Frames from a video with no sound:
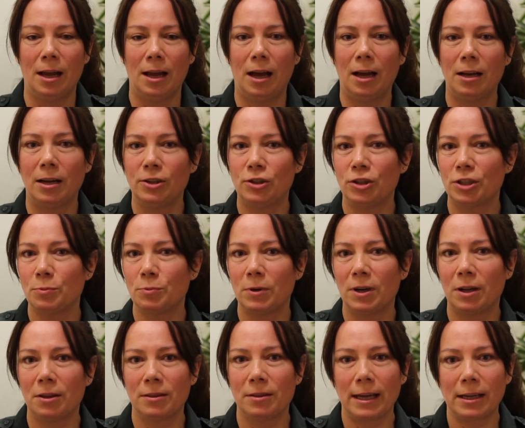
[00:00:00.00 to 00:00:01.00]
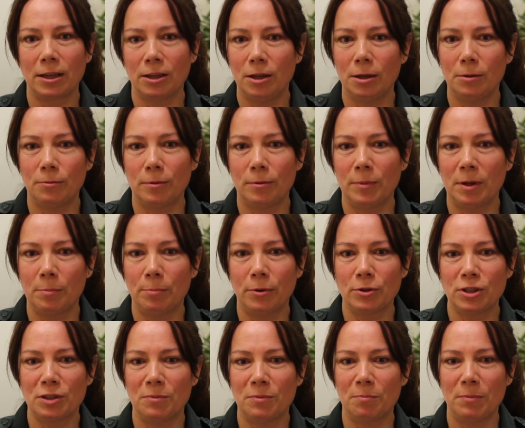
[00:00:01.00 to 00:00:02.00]
And I just want to thank you from the
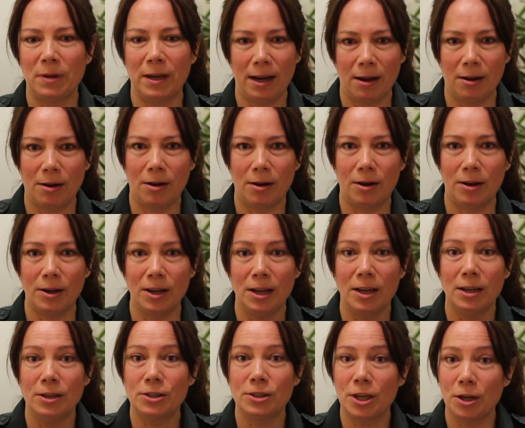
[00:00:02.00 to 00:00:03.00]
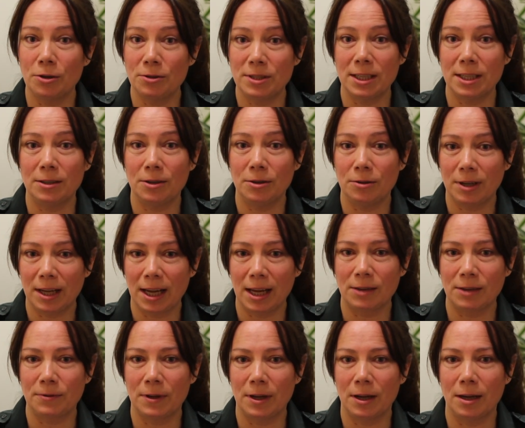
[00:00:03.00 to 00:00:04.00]
bottom of my heart. Tosin, who cared
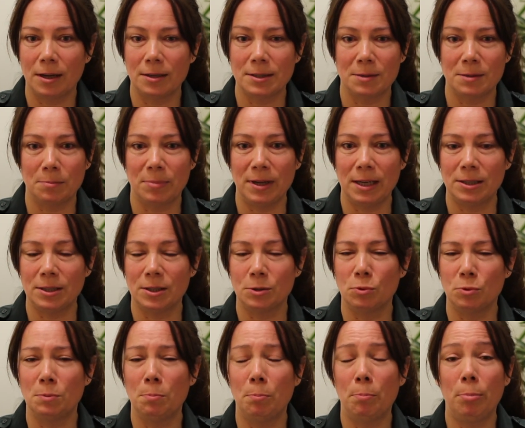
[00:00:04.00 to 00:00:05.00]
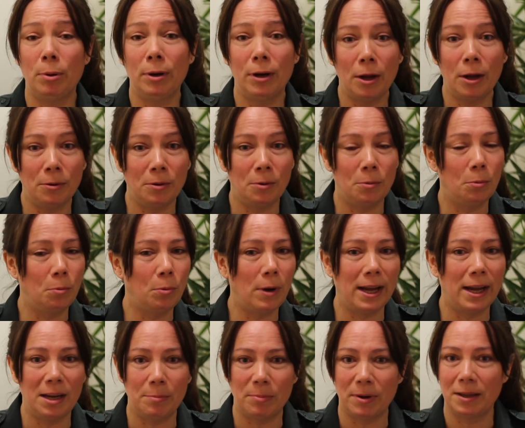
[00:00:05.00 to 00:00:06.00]
for her at St. Peter's, was blown
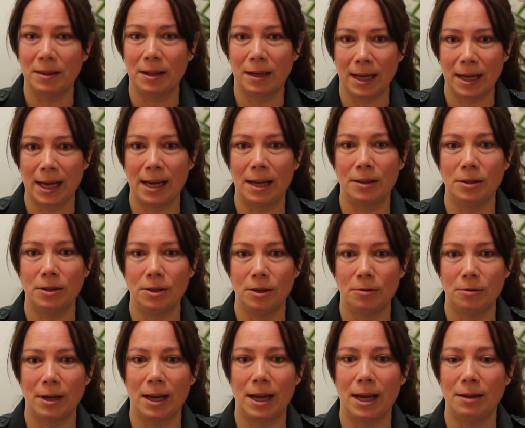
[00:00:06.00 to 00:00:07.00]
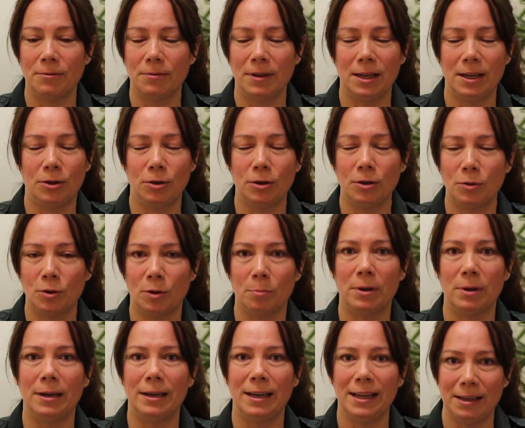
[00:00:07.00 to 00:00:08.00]
away by the care that you gave. He could not
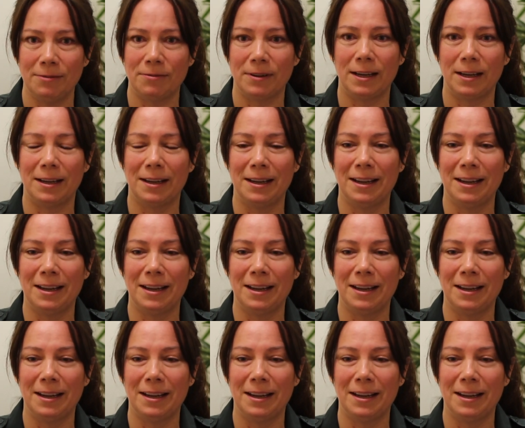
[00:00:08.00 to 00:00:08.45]
believe it.